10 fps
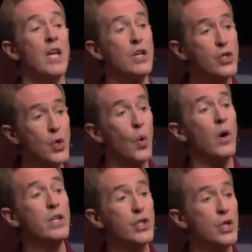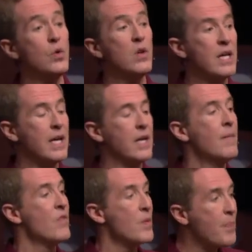the endurance you
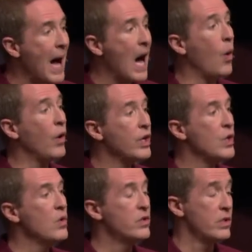need, the power you